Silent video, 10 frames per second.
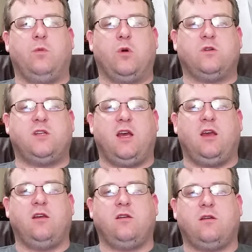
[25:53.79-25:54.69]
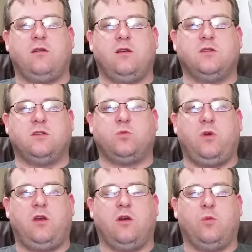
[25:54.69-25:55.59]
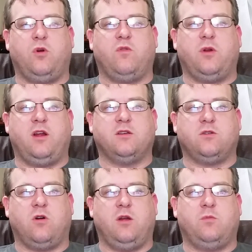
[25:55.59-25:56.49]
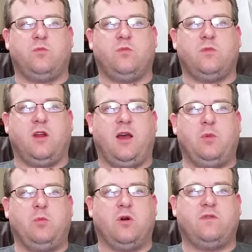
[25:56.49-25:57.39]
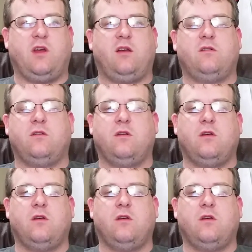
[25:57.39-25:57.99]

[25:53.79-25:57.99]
If your birthday is this week, I hope everybody has a great and happy birthday.